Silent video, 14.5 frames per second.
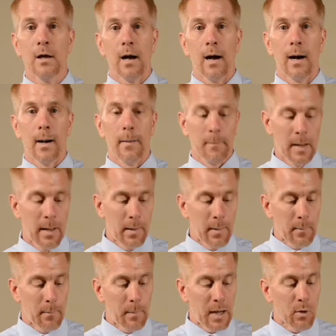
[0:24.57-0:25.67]

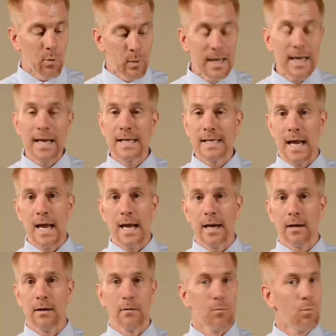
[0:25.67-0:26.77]
But we can take
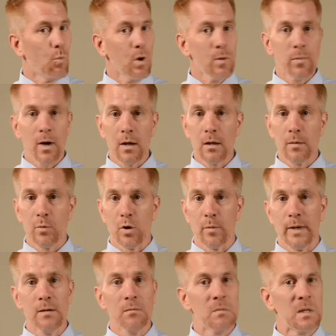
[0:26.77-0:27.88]
one bottle of
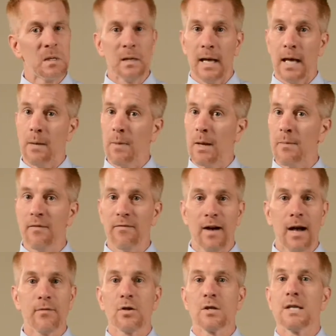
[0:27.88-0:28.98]
bourbon and maybe
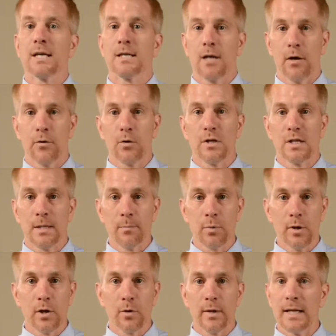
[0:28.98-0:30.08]
5 or 6 other simple
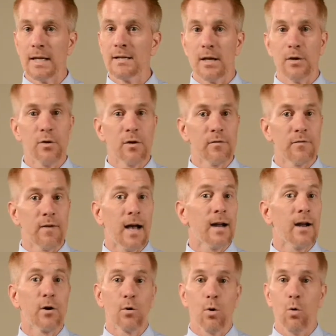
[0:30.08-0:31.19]
ingredients that you can find at
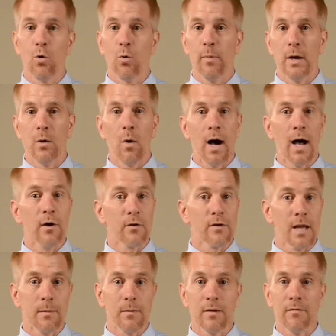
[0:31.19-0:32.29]
your local Big Y or
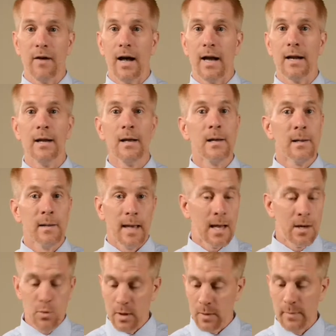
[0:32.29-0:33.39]
Table and Vine,
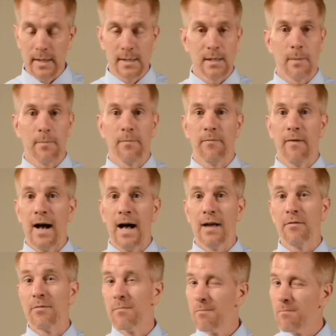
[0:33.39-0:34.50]
and you can mix up
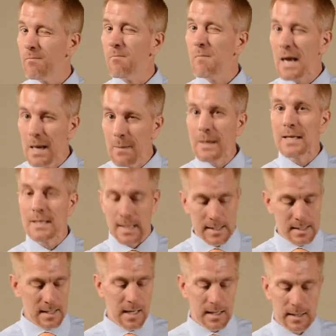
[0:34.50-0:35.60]
5, maybe 6
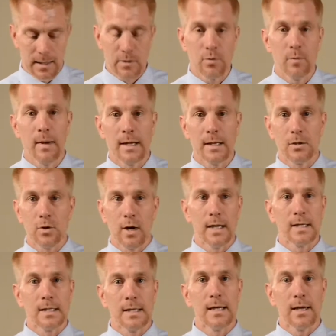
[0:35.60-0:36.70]
cocktails. We might try and
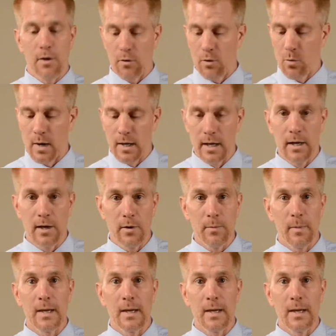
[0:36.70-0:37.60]
sneak another one in here.